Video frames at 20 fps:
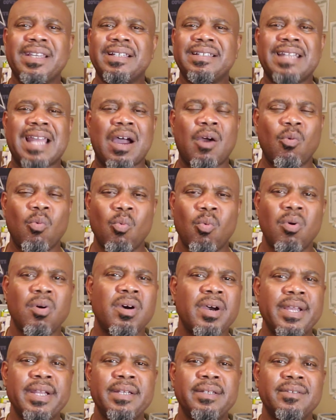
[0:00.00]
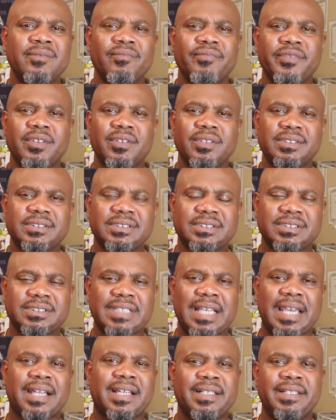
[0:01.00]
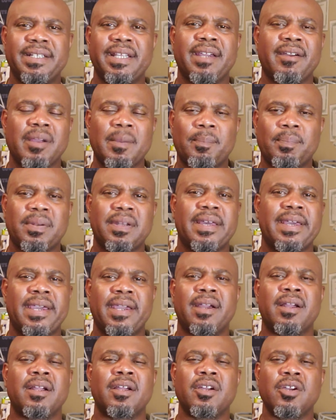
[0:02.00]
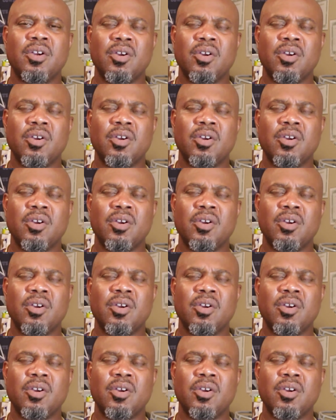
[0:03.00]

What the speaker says: Now, one secondary player